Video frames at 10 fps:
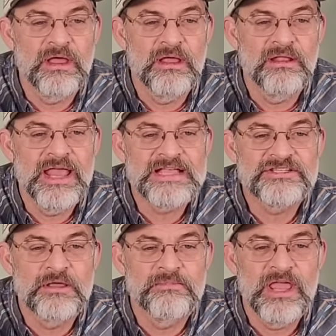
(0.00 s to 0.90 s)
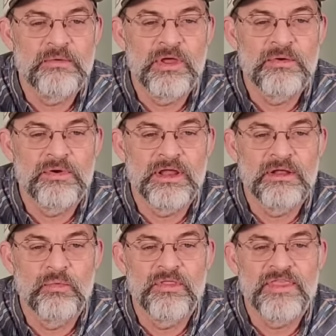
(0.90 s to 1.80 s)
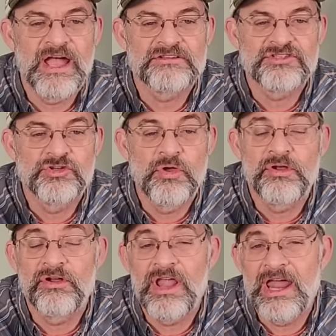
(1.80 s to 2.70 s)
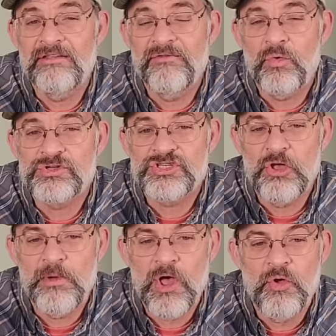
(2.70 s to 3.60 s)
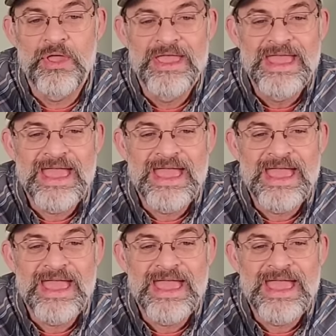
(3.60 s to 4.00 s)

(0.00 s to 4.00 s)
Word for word: Uh, last update we were at 1,294 sobo,